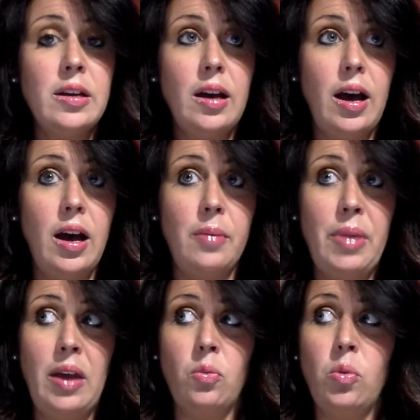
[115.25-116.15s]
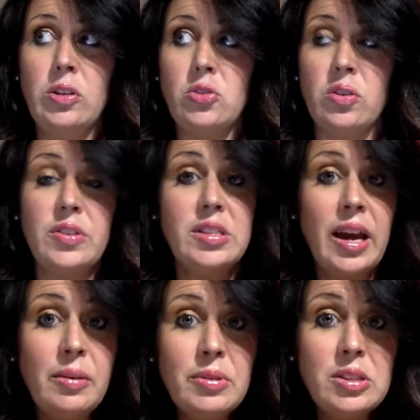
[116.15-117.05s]
and what sort of
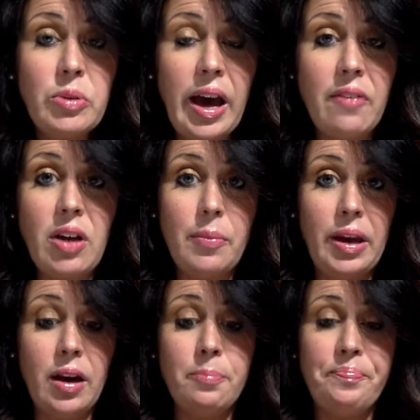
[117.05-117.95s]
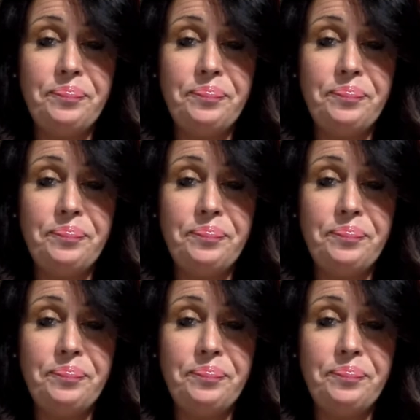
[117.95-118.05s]
assignments we have coming up.